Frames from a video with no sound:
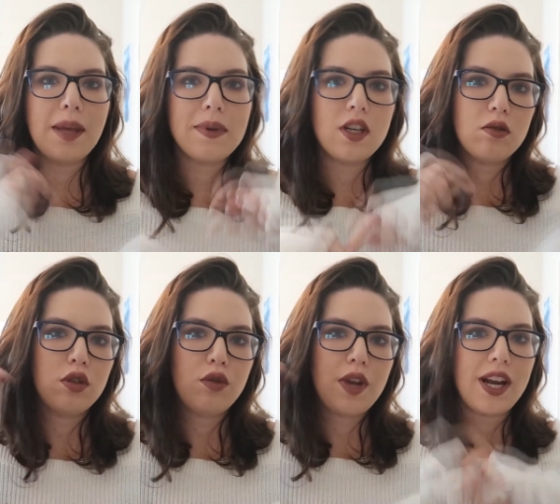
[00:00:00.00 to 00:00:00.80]
let me know
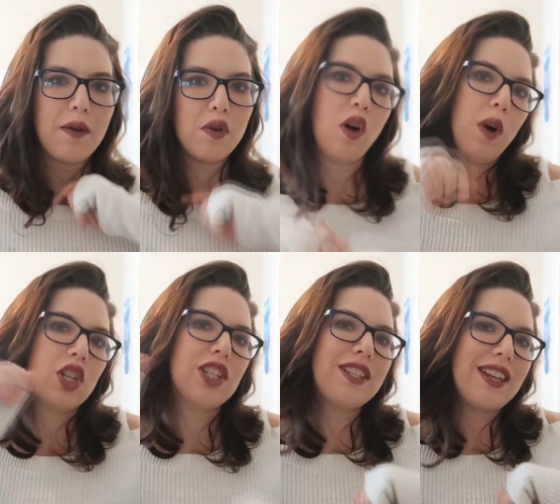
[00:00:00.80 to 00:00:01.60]
too, and I will go
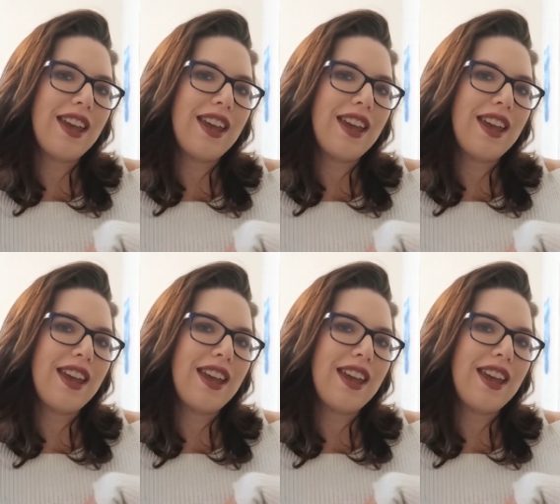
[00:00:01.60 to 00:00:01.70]
watch it,